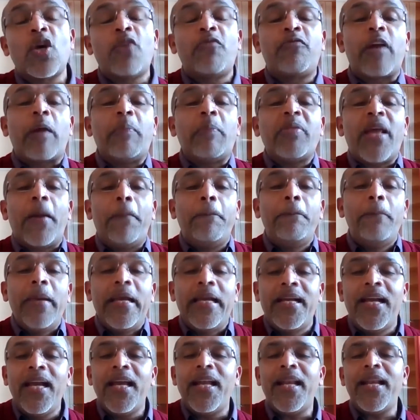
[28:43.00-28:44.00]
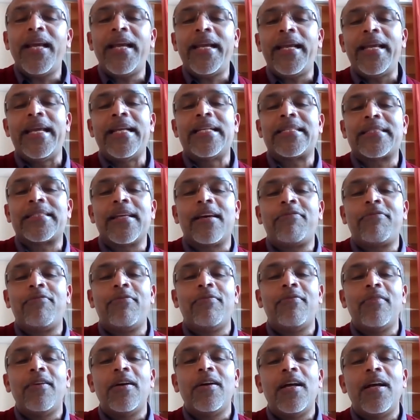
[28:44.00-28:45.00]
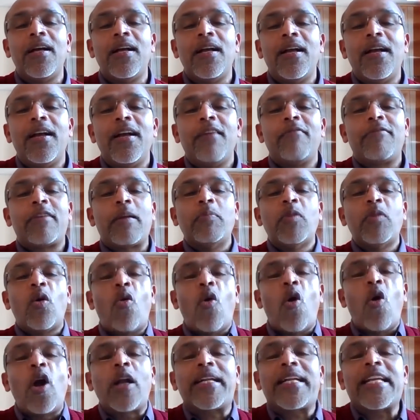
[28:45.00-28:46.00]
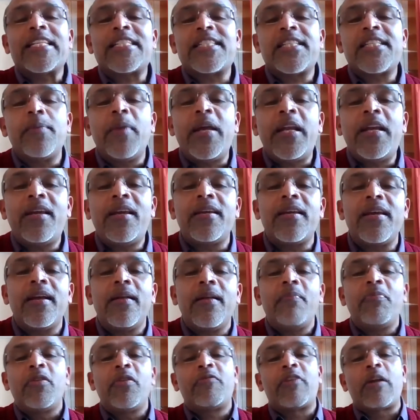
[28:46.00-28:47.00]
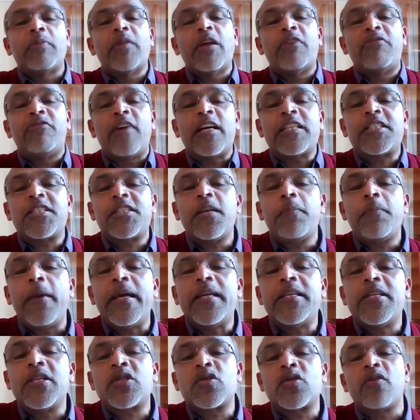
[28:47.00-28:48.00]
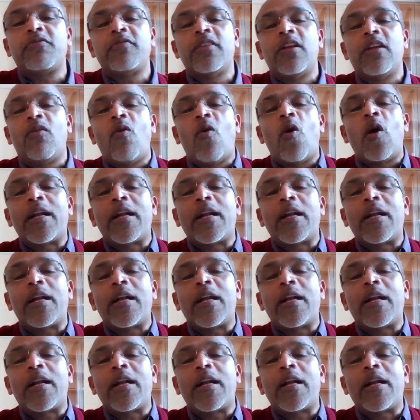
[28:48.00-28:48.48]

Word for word: So from the beginning itself, from the Old Testament, from the first pages of the